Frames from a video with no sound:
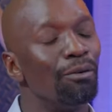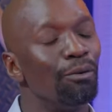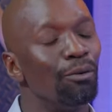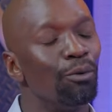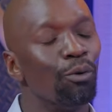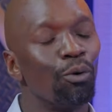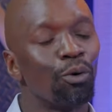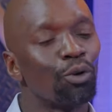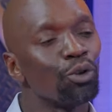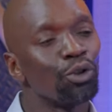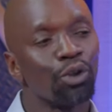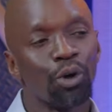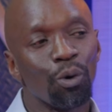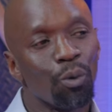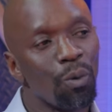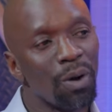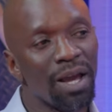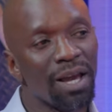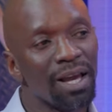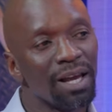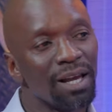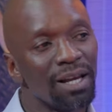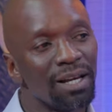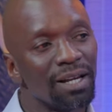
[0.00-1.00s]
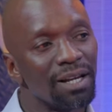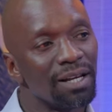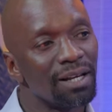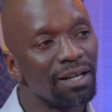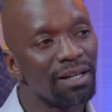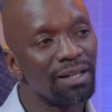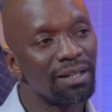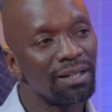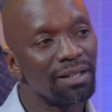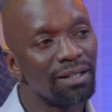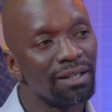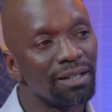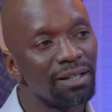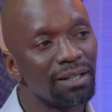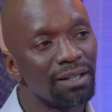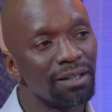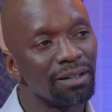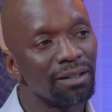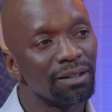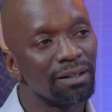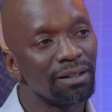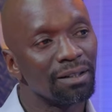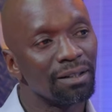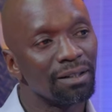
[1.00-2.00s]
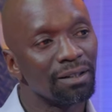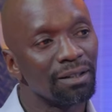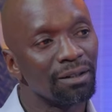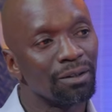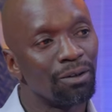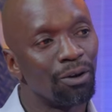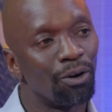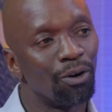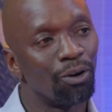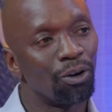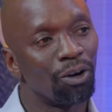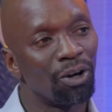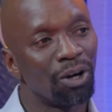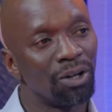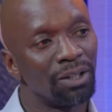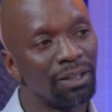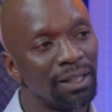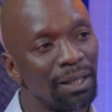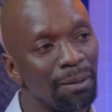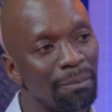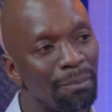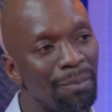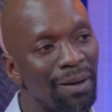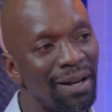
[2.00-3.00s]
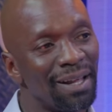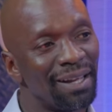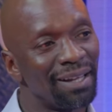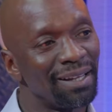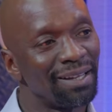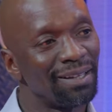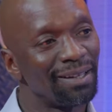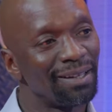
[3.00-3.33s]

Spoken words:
Look the way Kolo Kante play.